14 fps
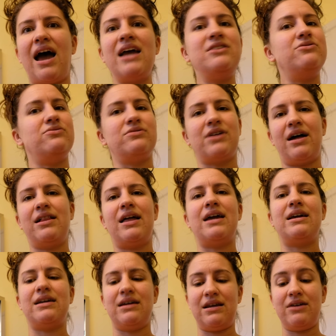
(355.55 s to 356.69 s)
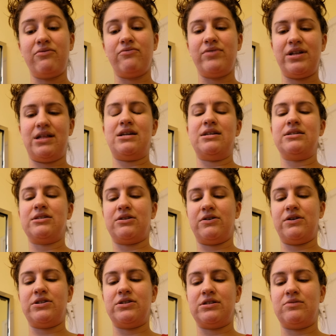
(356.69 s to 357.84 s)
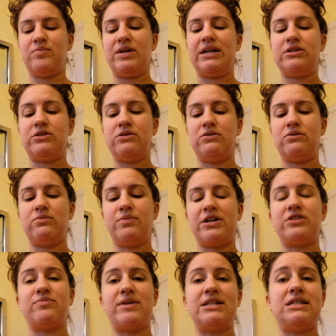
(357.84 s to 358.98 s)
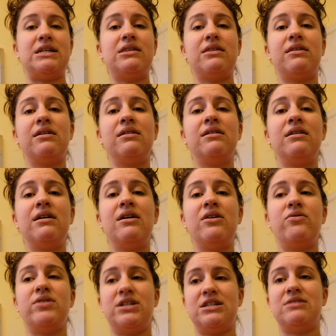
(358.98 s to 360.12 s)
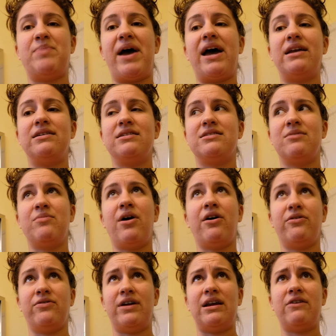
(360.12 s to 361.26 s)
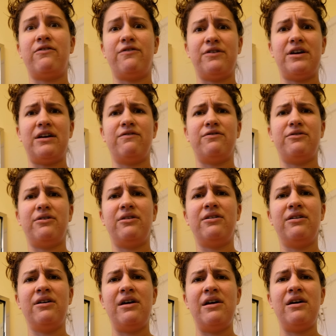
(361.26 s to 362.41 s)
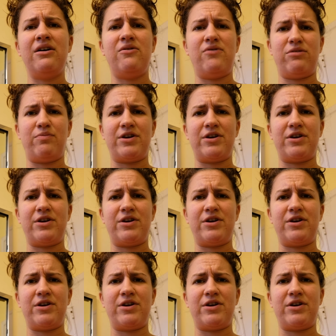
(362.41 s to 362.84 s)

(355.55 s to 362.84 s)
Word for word: I do not like it. It really discourages me to brush my teeth, which is bad because I'm already forgetful with